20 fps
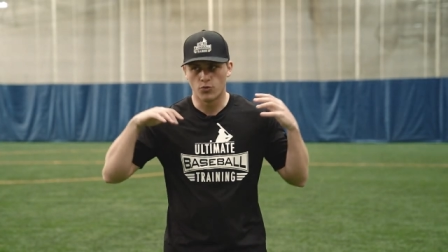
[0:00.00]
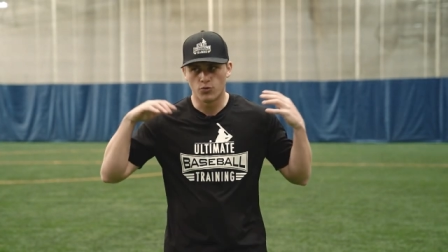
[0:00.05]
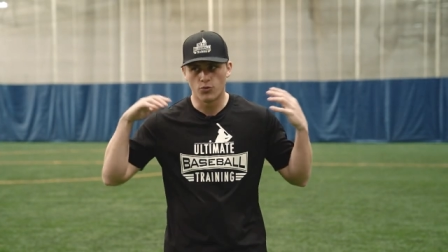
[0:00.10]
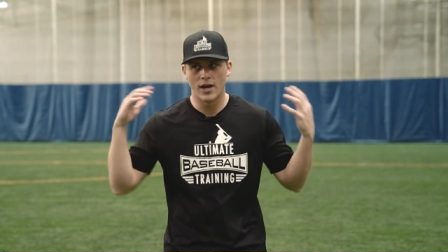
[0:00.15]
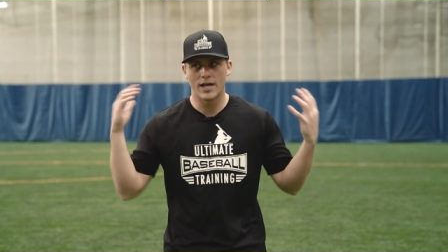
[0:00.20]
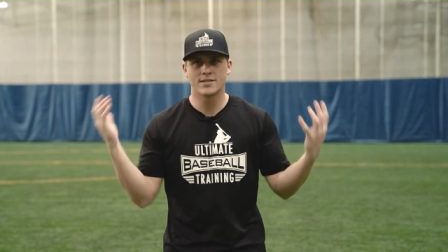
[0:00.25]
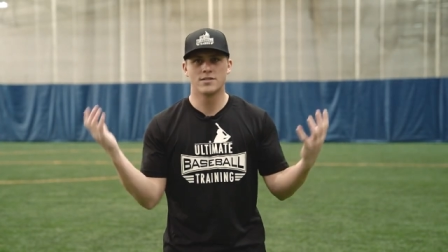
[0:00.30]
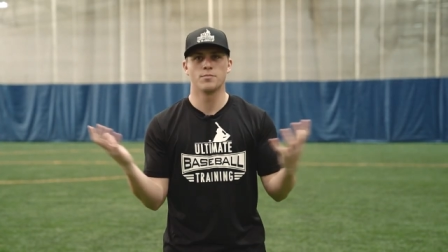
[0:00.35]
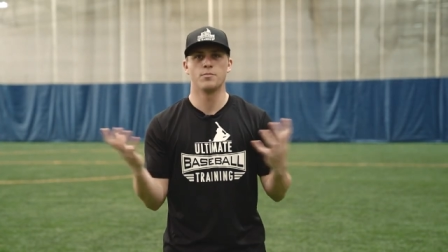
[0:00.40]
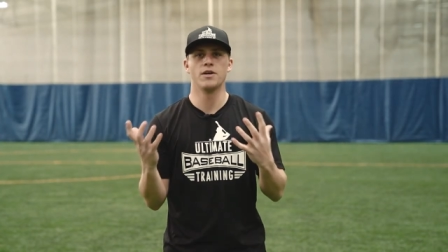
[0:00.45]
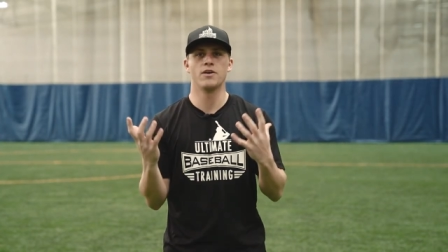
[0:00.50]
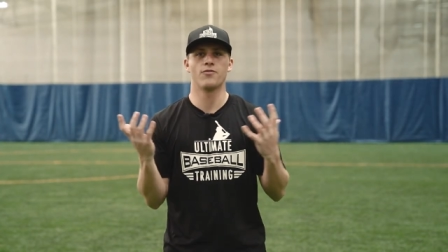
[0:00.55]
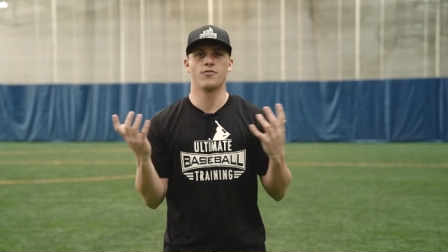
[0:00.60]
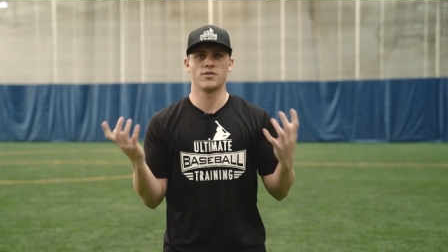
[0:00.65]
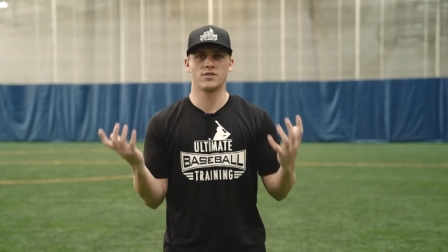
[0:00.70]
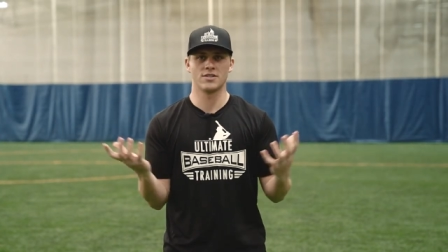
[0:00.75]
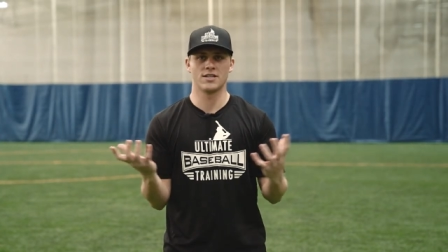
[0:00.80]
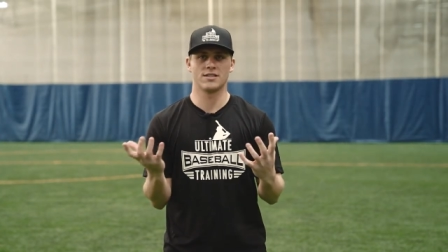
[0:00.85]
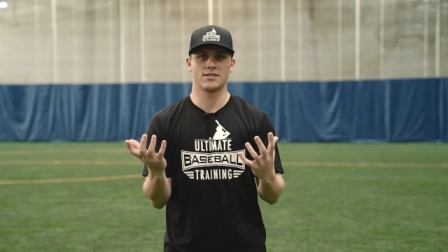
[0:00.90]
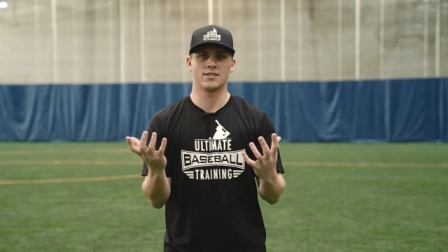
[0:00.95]
recipe
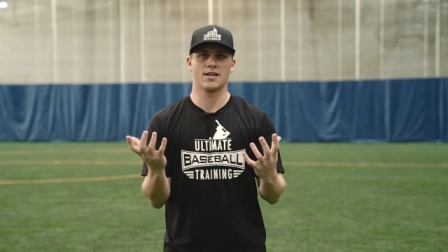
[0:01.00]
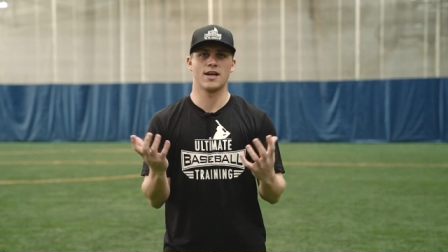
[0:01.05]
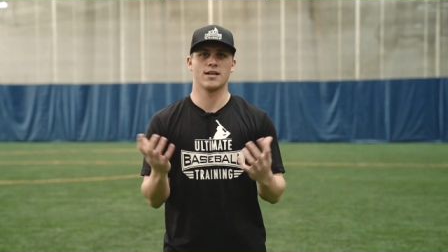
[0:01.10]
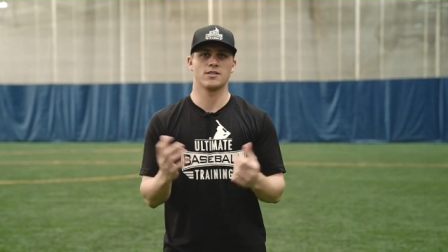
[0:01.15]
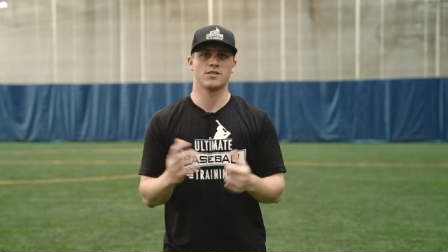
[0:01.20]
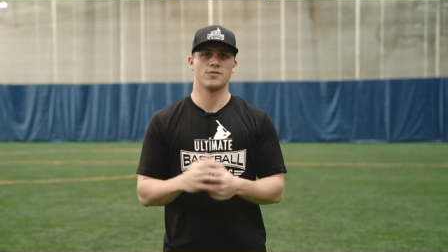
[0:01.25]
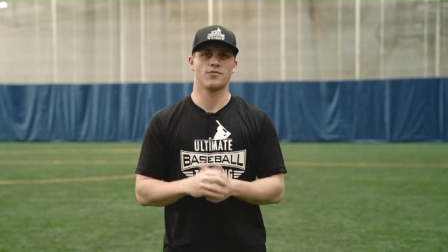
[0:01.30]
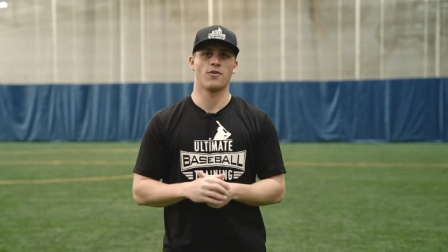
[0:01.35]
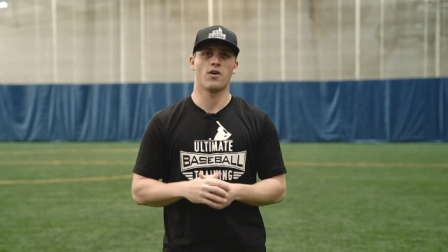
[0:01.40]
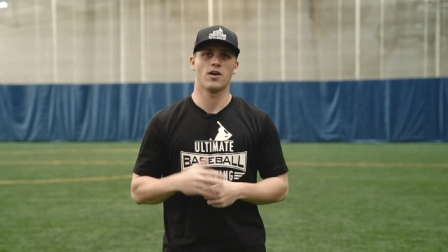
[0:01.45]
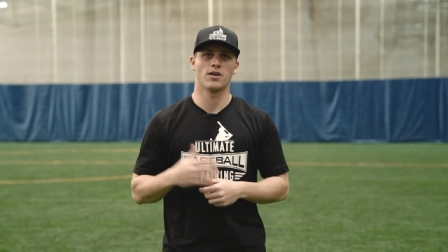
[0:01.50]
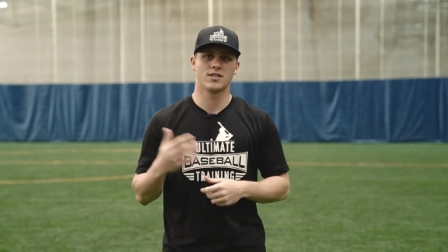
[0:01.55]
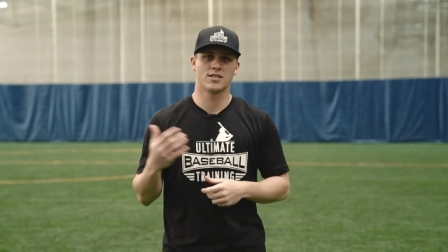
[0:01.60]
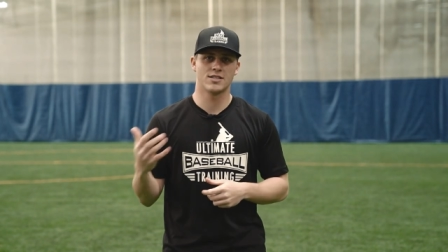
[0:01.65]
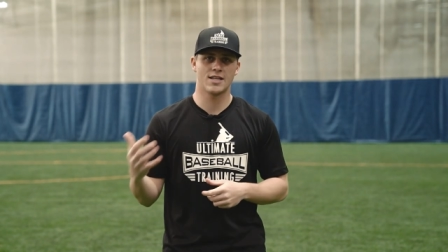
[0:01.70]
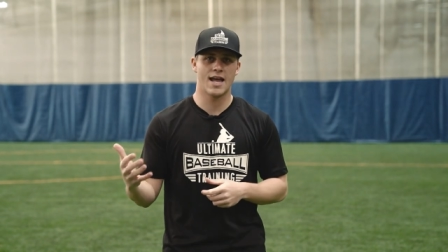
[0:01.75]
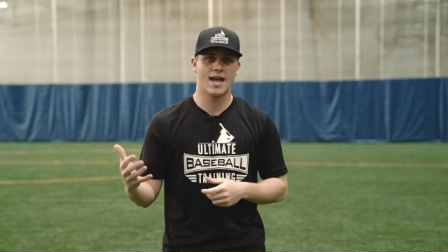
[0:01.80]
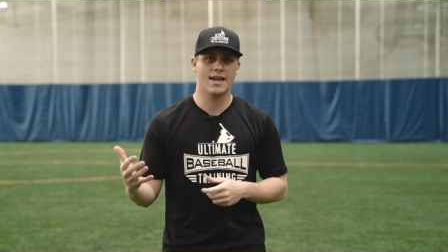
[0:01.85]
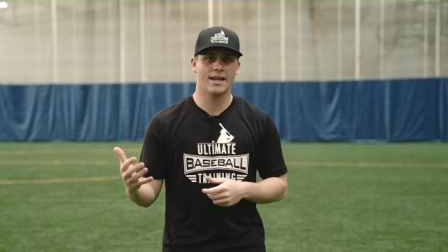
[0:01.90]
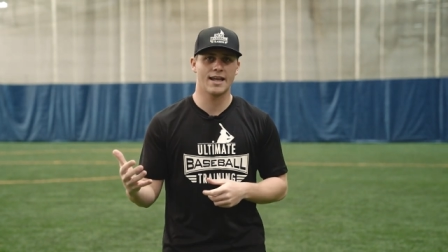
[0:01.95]
for success as far as
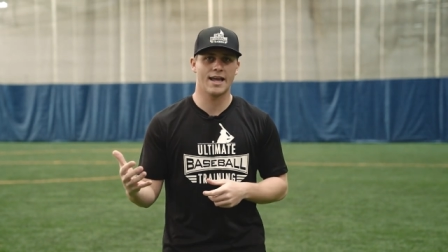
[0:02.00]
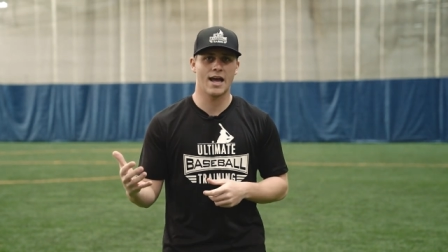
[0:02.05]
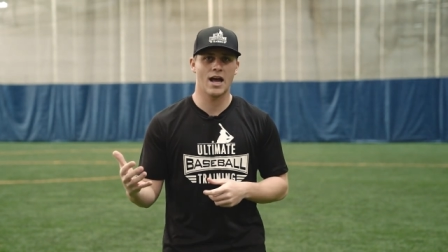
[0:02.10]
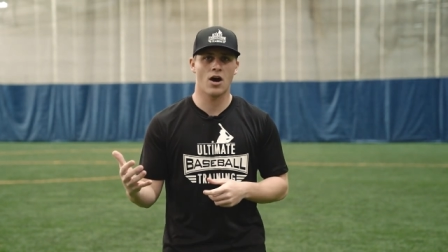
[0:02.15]
standing